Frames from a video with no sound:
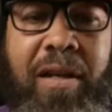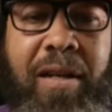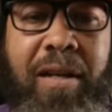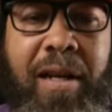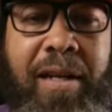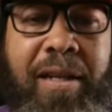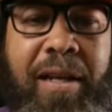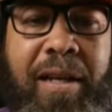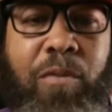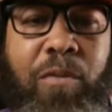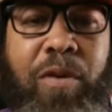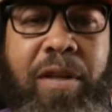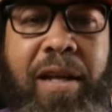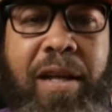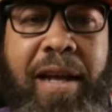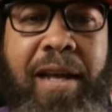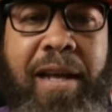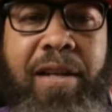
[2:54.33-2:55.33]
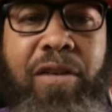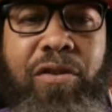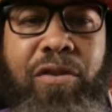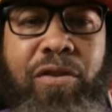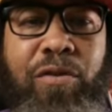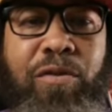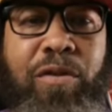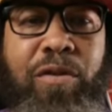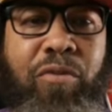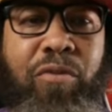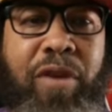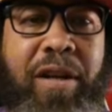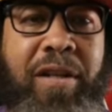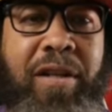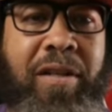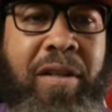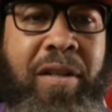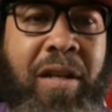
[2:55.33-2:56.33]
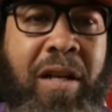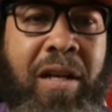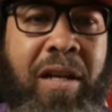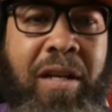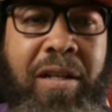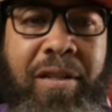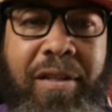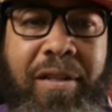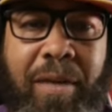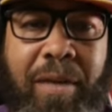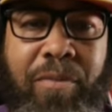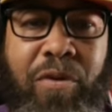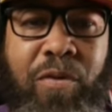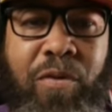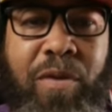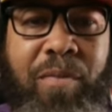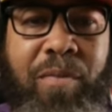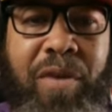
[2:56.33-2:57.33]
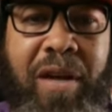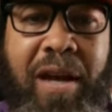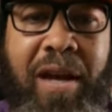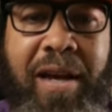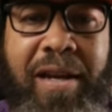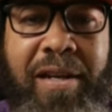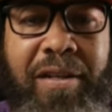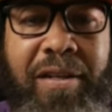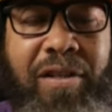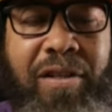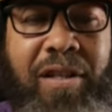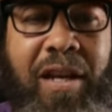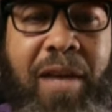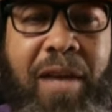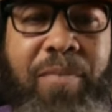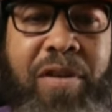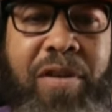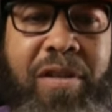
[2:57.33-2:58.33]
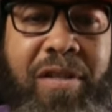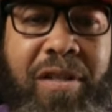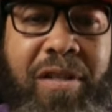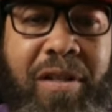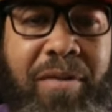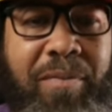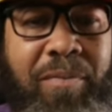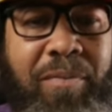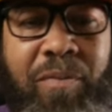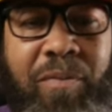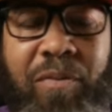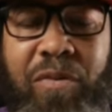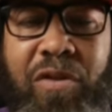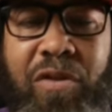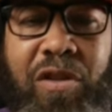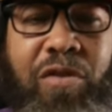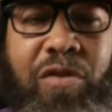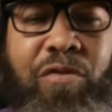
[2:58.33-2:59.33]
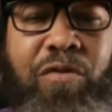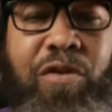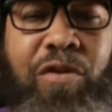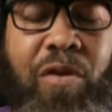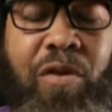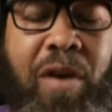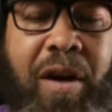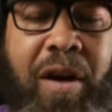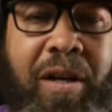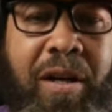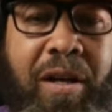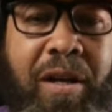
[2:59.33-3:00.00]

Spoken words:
They did what they had to do to bring the WNBA championship to New York.